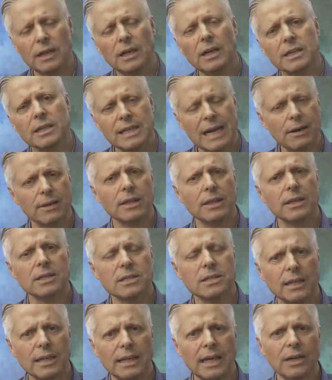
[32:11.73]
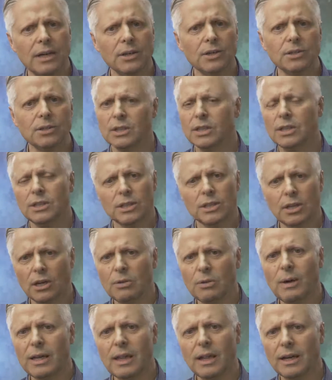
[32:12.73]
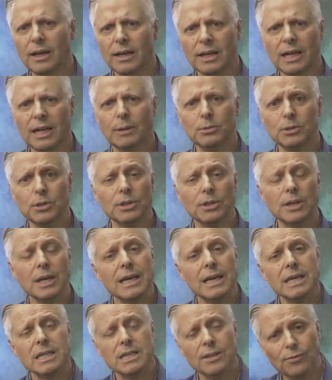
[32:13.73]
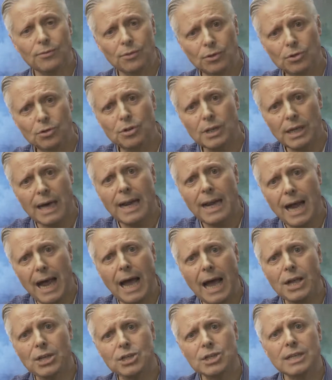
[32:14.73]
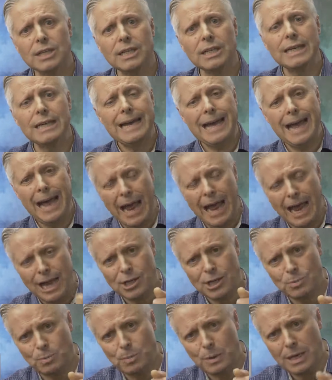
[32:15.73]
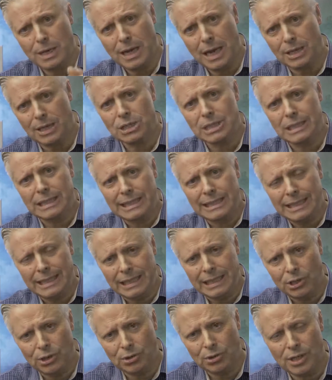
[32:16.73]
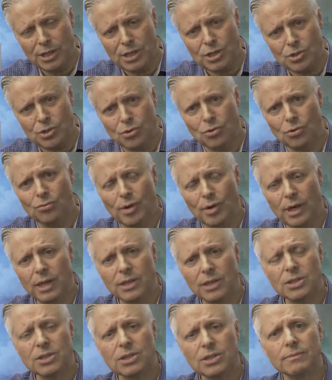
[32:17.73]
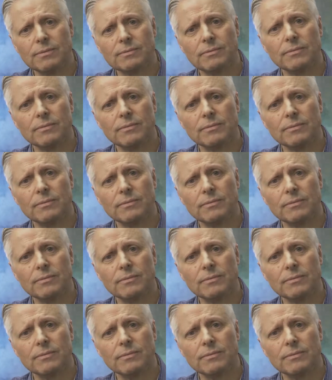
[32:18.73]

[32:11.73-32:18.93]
So how are things going to get good? The only way they're going to come good is if you can actually exponentially increase your reach.